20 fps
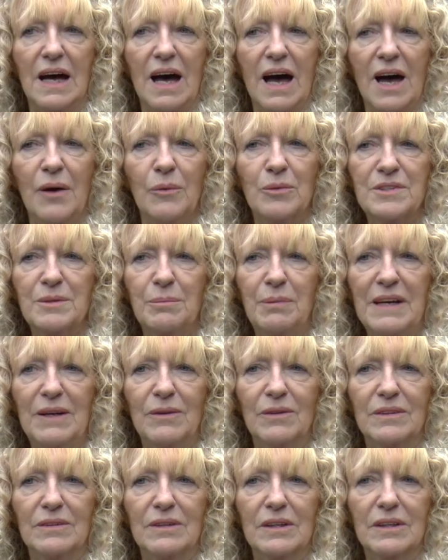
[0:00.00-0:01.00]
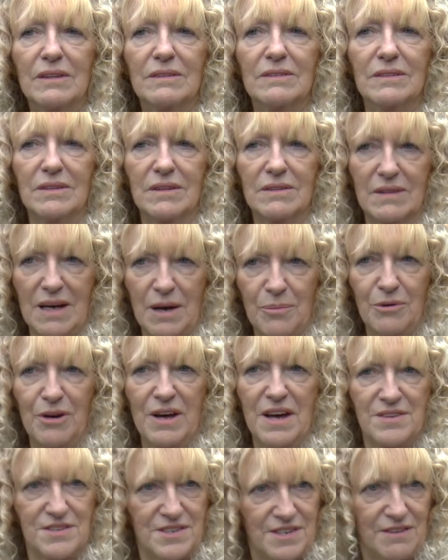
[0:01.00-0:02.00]
I was a bit
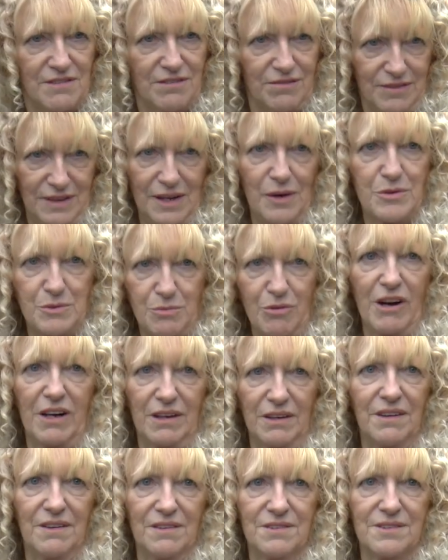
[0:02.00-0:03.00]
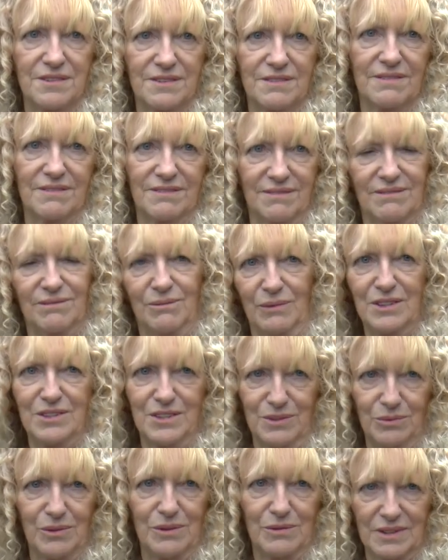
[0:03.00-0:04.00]
apprehensive when I was pregnant and
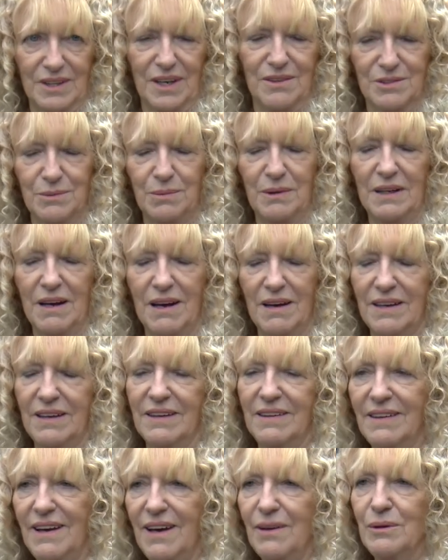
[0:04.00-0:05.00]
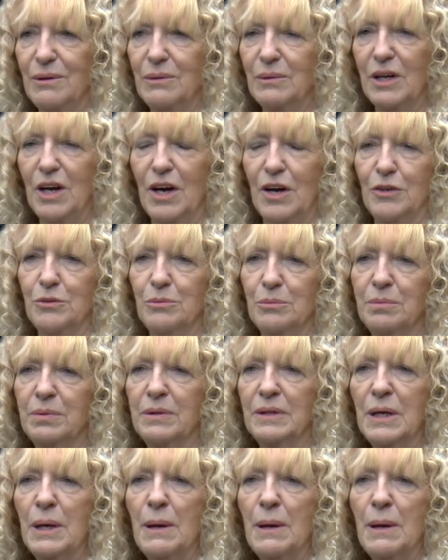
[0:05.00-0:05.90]
wondered what it was going to be like and how I would cope.